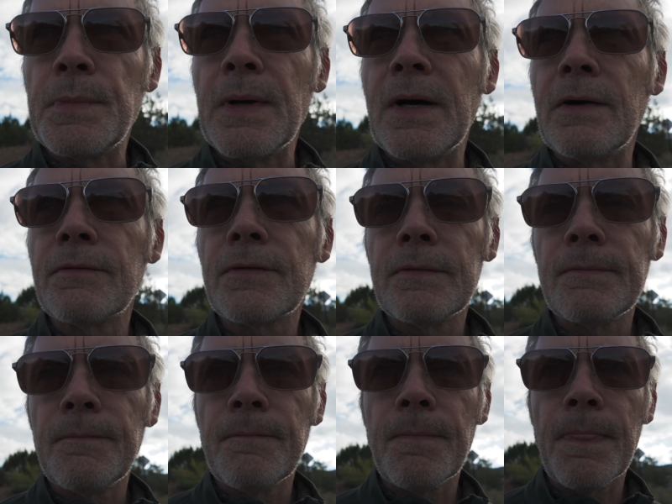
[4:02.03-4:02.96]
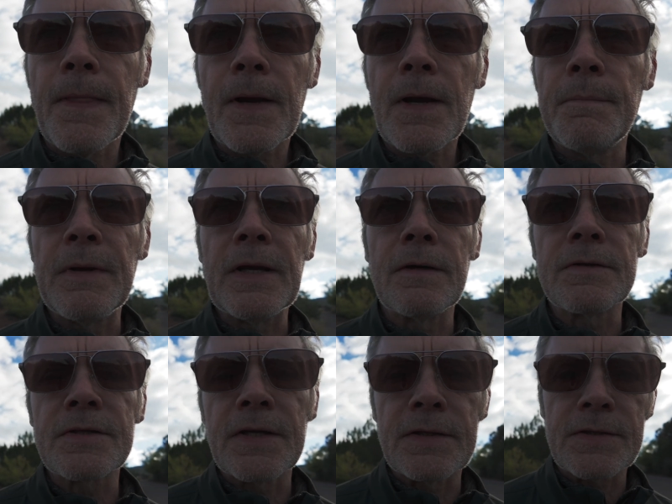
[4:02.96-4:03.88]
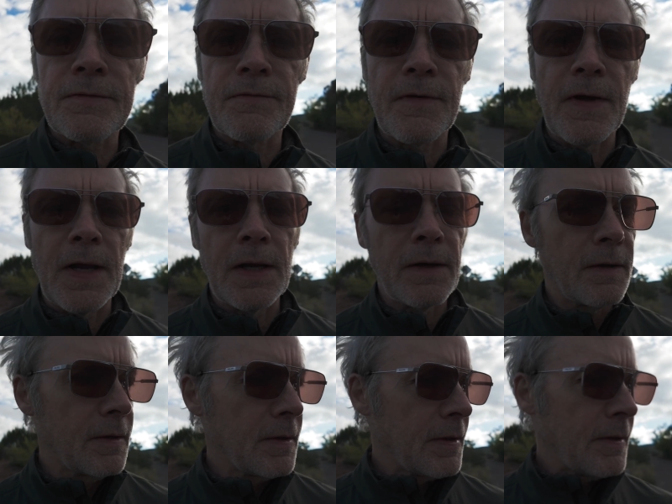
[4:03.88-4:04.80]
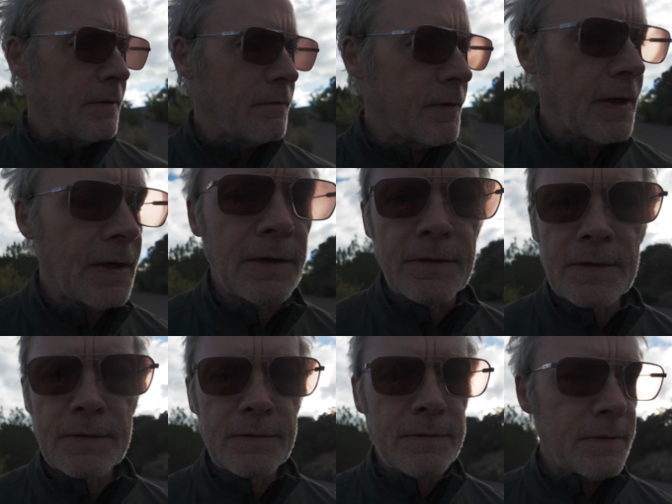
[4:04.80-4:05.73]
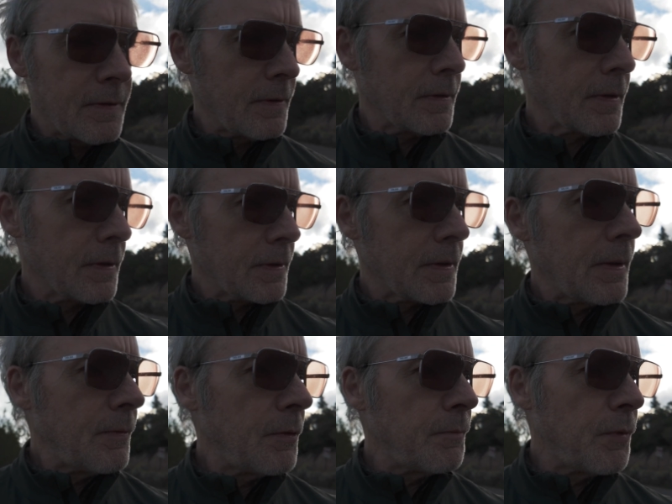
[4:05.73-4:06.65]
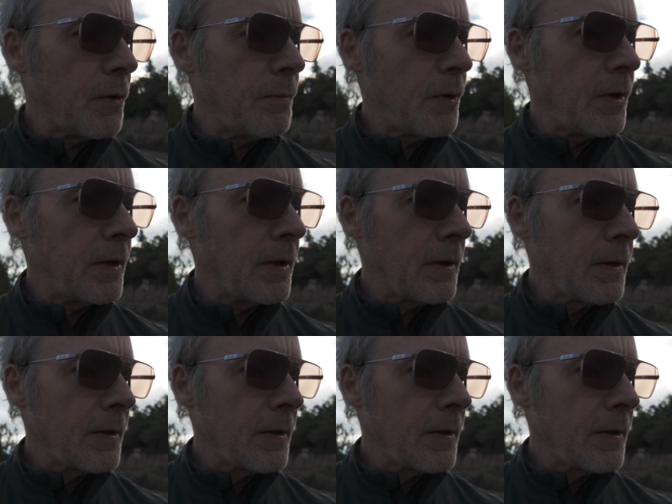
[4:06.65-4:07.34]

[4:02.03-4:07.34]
path, there can be no sense of failure. Failure, come on, boy.